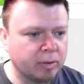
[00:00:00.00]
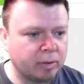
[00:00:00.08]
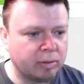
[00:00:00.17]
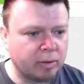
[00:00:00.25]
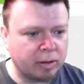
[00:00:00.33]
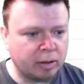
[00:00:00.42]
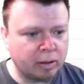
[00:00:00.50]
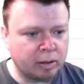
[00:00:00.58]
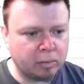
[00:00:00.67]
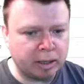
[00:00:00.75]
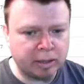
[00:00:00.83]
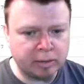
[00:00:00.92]
So if I go
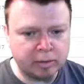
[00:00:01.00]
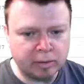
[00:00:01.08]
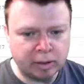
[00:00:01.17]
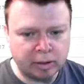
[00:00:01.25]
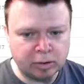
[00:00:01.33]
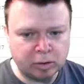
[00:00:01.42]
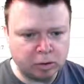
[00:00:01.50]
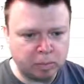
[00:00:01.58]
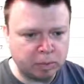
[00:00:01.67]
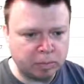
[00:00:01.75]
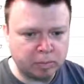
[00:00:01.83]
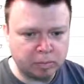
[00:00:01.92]
back into that
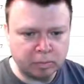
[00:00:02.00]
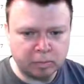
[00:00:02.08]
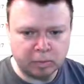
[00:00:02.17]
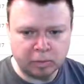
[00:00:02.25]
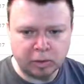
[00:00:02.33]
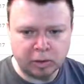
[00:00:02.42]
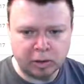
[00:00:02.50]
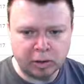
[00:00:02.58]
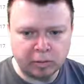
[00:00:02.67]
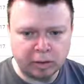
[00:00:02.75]
job, we've got it over